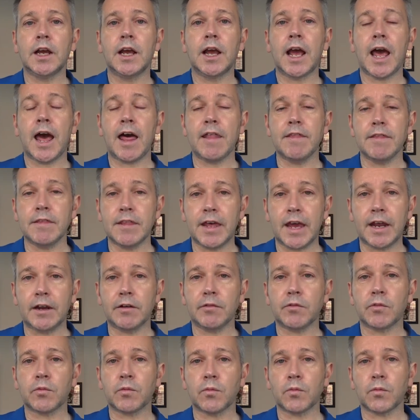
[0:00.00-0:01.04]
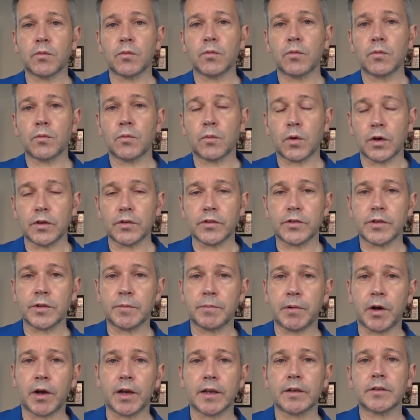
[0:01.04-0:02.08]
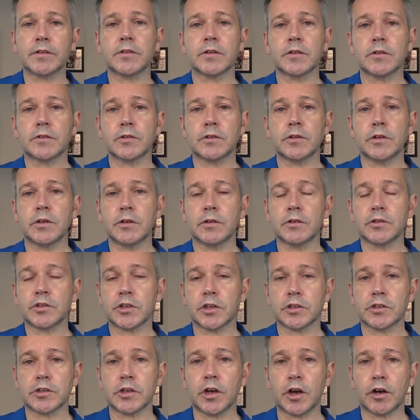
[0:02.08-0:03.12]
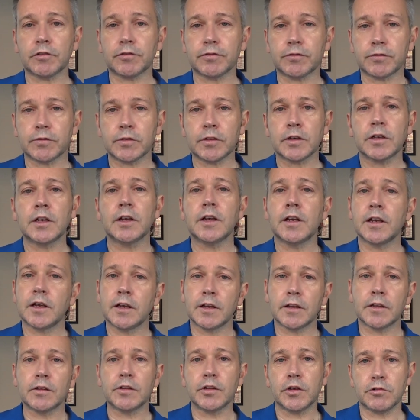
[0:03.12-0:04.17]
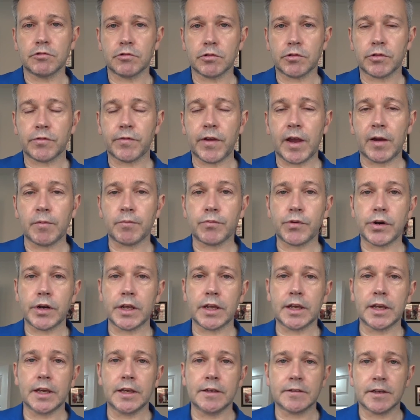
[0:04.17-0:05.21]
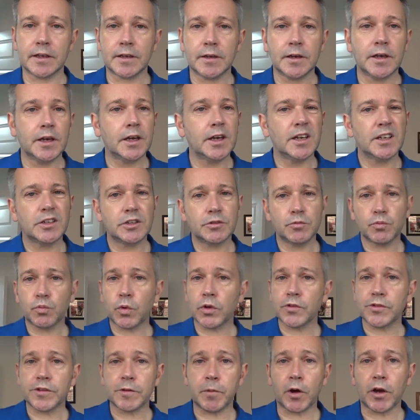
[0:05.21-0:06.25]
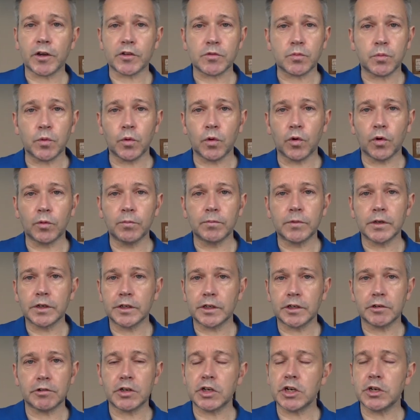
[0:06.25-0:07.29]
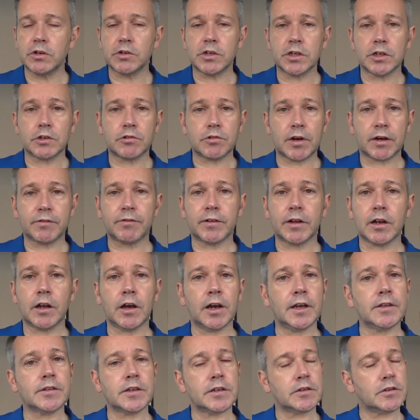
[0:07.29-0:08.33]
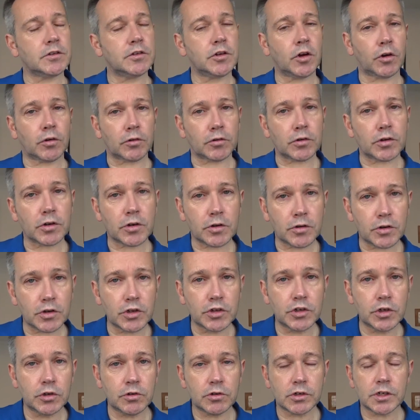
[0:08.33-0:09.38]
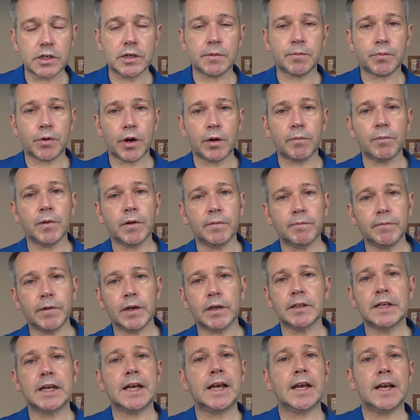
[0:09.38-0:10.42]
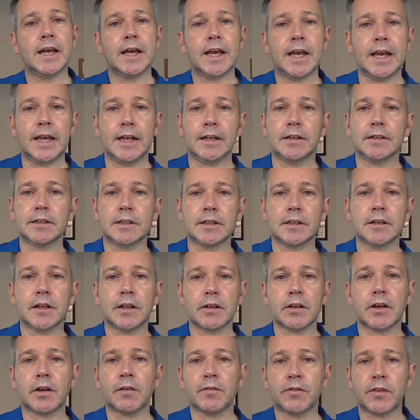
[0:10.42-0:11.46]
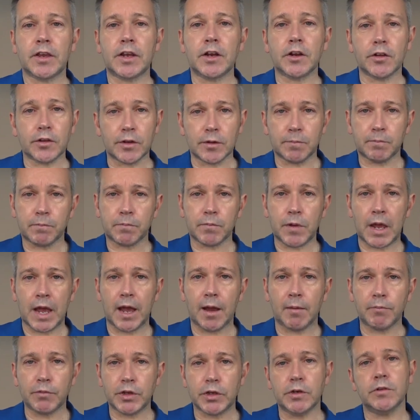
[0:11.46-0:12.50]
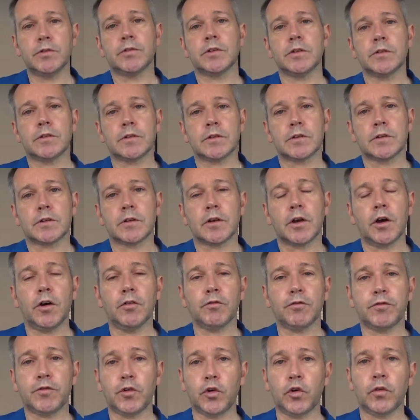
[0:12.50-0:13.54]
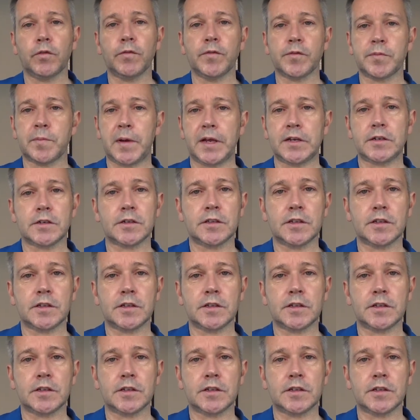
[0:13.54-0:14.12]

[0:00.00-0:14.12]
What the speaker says: and then once the bike's shut off, neutral's found pretty easy. Once the bike's warm and you're usually at traffic lights, there's not usually a problem, but I've seen other users on forums mention the